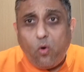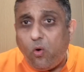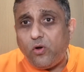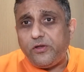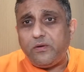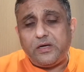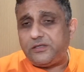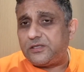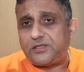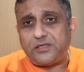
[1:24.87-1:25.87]
or you are
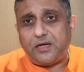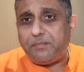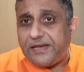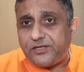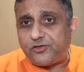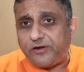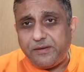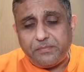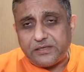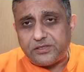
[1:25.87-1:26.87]
just
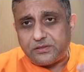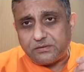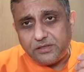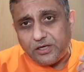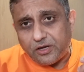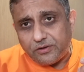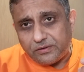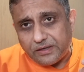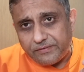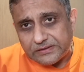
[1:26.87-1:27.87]
mainstream, but you know
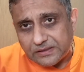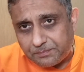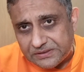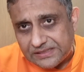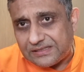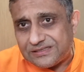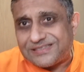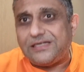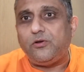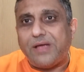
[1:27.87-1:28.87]
there is a particular
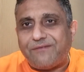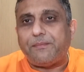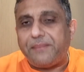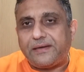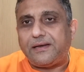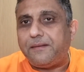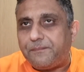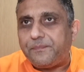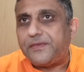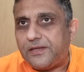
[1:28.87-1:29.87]
skill you haven't picked
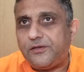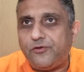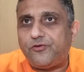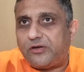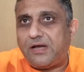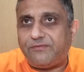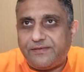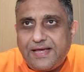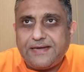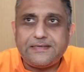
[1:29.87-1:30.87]
up. You should
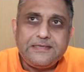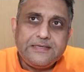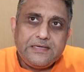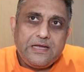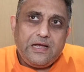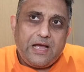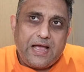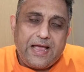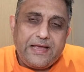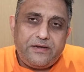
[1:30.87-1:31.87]
cover that.
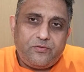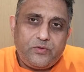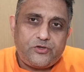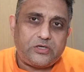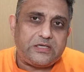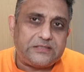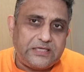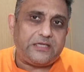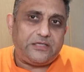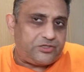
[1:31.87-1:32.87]
And we should
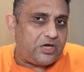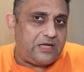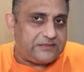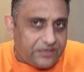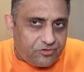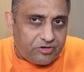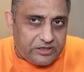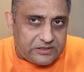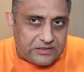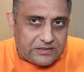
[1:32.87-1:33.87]
consider the child's
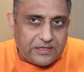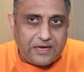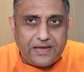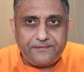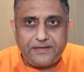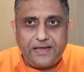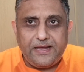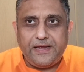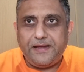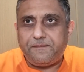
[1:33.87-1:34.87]
interests and
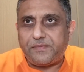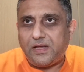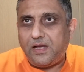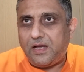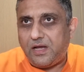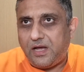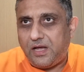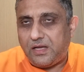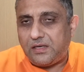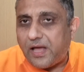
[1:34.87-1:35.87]
their
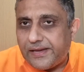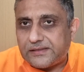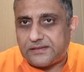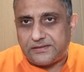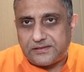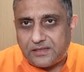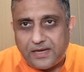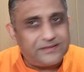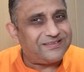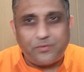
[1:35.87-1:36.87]
likes and
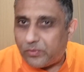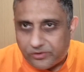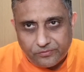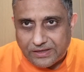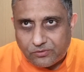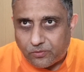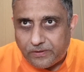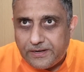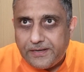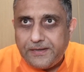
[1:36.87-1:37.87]
dislikes. We do that
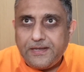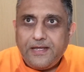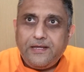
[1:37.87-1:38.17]
already.